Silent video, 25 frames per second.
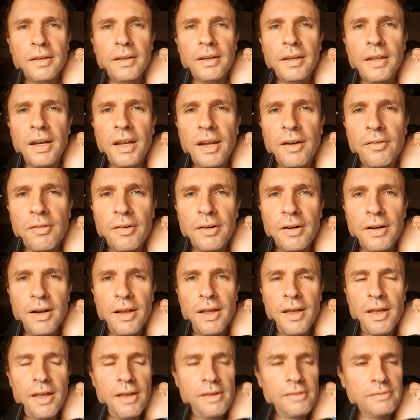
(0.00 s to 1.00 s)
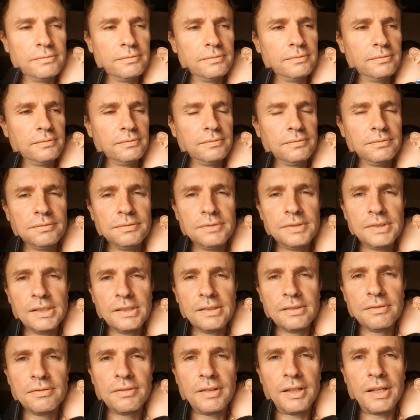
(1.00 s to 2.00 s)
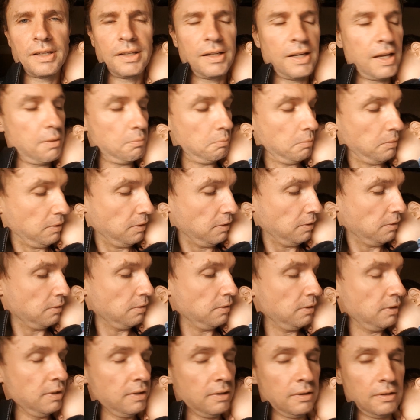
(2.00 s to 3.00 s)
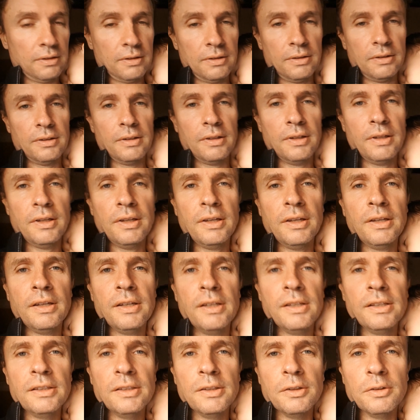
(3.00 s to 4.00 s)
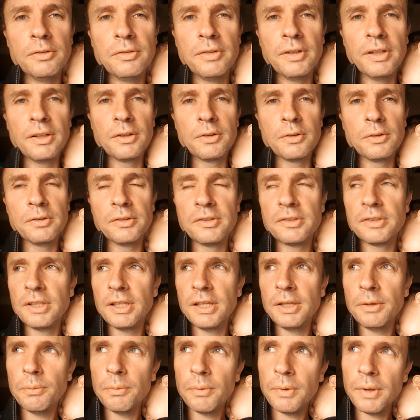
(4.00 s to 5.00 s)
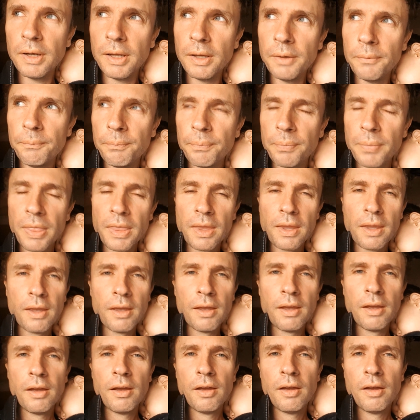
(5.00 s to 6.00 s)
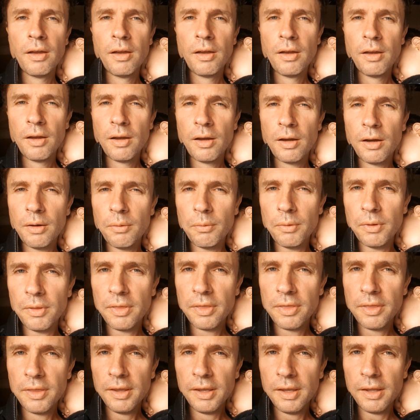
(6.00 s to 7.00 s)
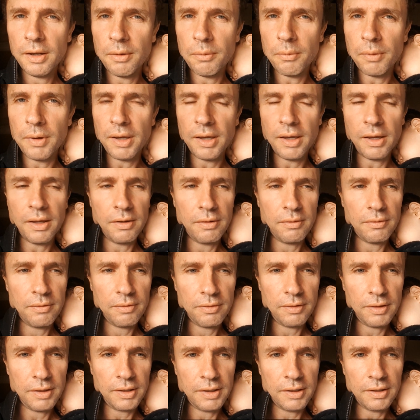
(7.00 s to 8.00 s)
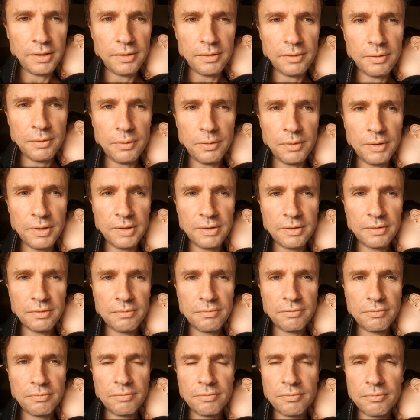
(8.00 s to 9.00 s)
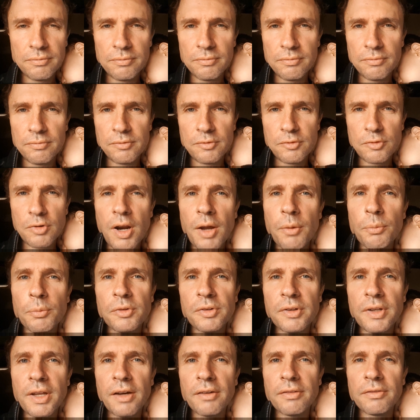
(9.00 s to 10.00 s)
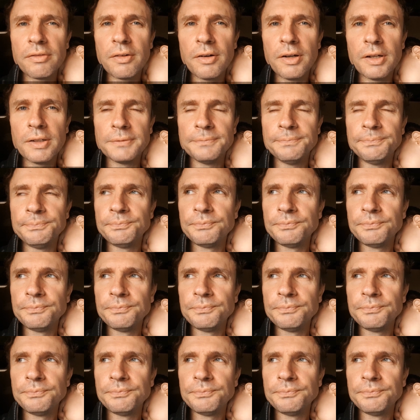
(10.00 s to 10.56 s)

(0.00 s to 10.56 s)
G'day everyone. Just fucking up pretty early. Little fella couldn't sleep, but I've been thinking about fucking all this Trump stuff, right?